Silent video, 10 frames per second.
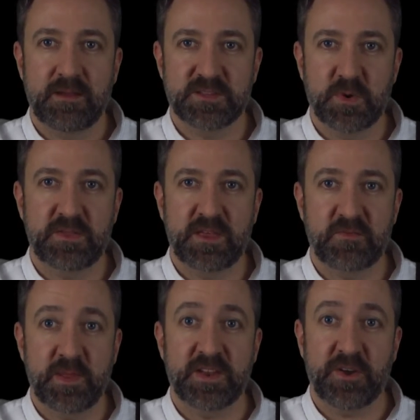It's one thing
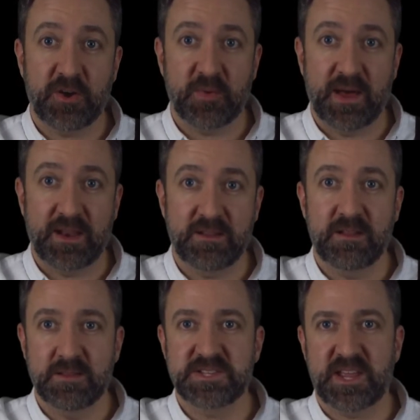for me to talk about
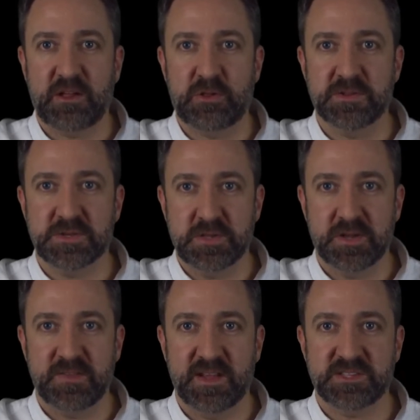it. Let's take a closer
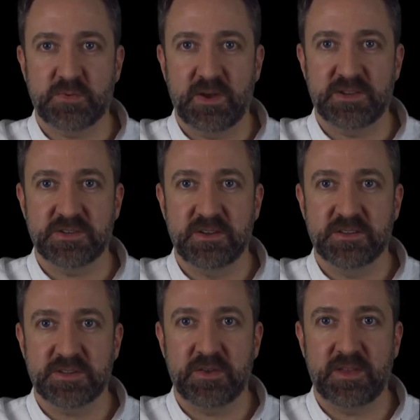look at that switch
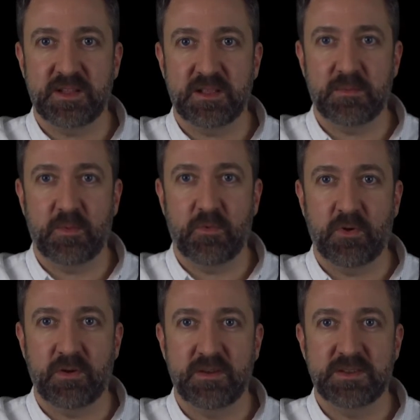so you get a little bit
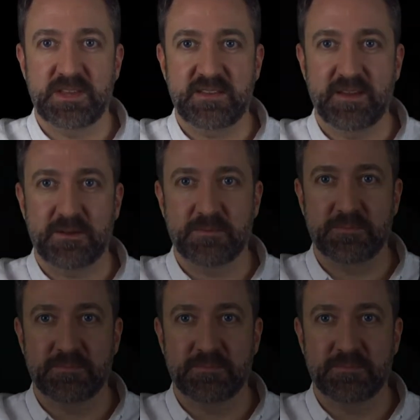more detail.